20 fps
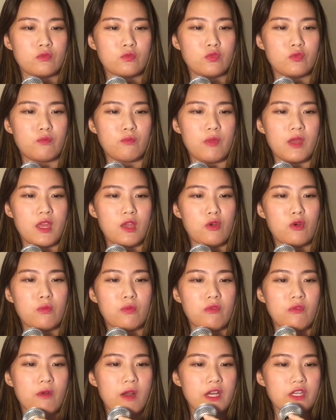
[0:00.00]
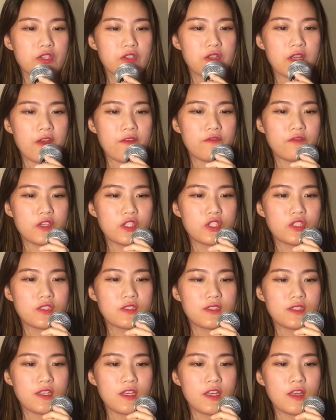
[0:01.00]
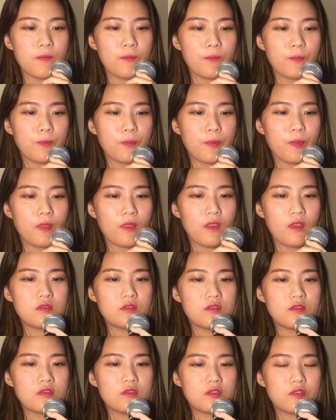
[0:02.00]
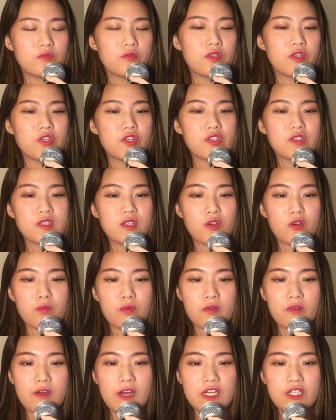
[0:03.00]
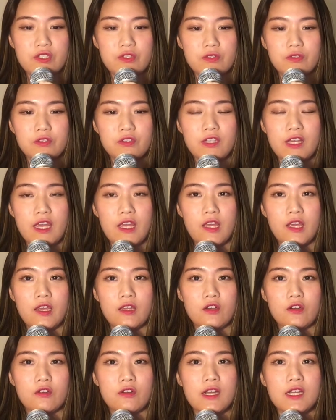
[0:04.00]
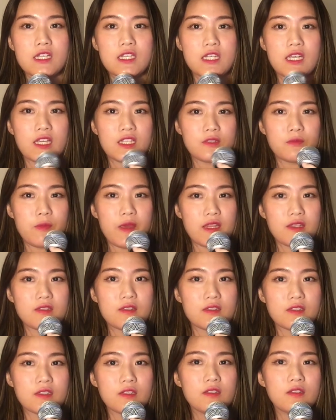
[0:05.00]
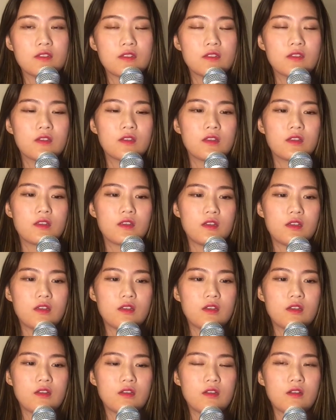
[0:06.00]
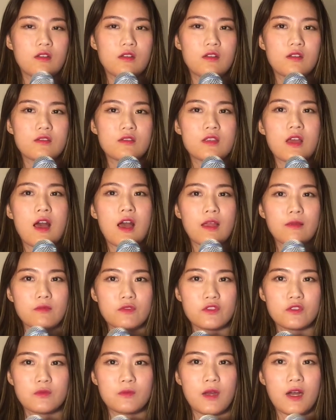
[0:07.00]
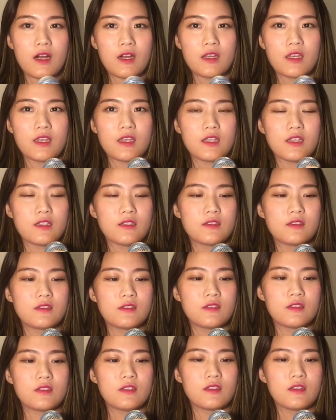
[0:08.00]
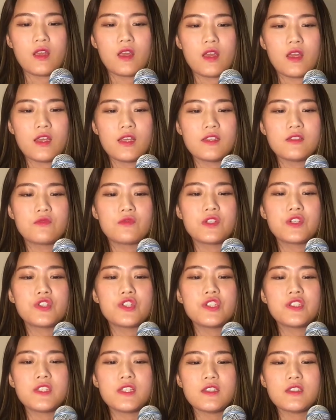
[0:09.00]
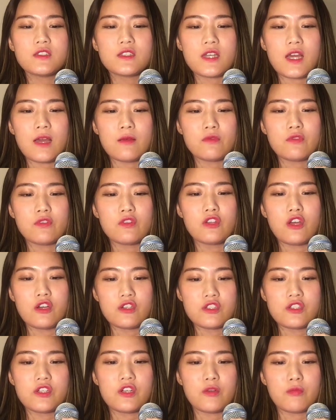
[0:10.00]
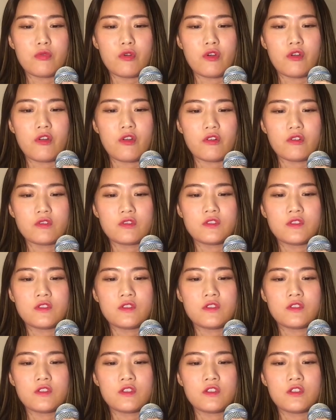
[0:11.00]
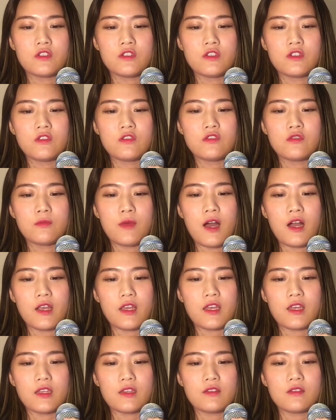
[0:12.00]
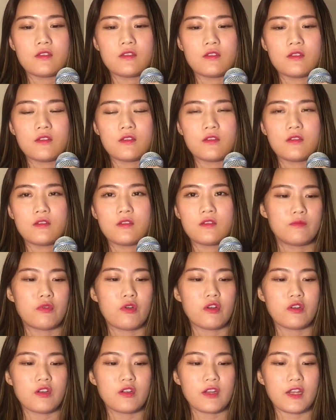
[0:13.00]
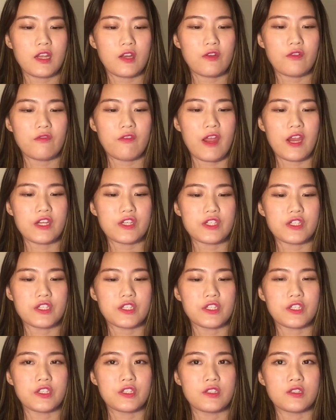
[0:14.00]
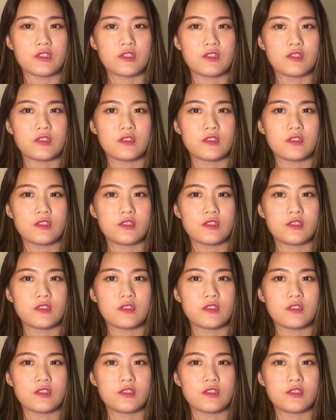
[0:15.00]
would be operation efficiency, so reducing operational and R&D expenses. Time to market is reducing the time to launch their products to market. Product innovation,